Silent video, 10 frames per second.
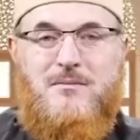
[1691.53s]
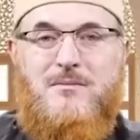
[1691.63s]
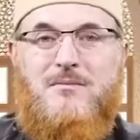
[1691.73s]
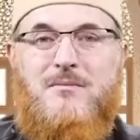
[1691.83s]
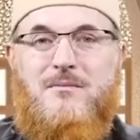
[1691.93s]

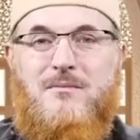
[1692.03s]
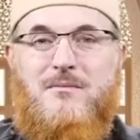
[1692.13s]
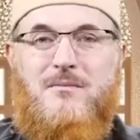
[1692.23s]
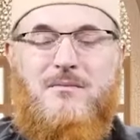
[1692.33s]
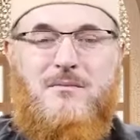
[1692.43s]

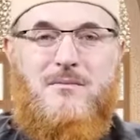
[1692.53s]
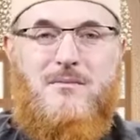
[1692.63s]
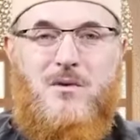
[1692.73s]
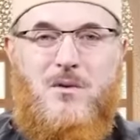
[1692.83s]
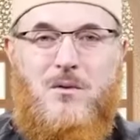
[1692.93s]

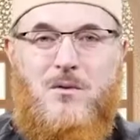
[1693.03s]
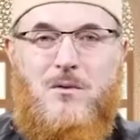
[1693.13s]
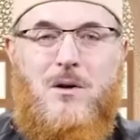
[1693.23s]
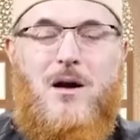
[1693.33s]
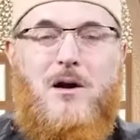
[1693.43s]
Alhamdulillah.
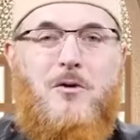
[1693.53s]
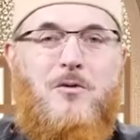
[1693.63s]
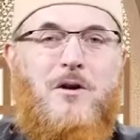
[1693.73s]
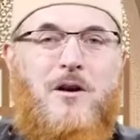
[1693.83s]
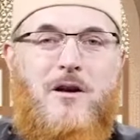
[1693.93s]
What are you
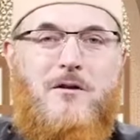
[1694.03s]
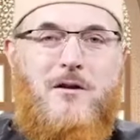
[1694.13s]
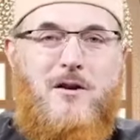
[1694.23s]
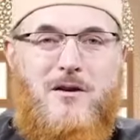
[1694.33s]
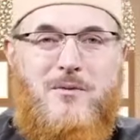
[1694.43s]
doing in
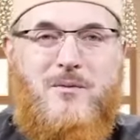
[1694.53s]
Italy?